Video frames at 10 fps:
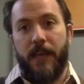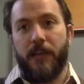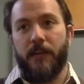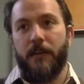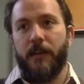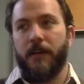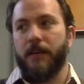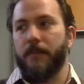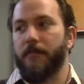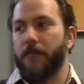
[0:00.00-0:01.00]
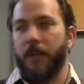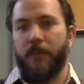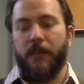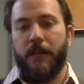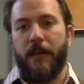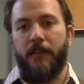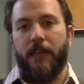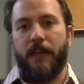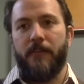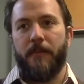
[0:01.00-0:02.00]
ancient philosophy class
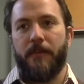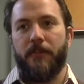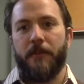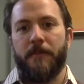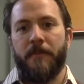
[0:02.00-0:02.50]
last semester.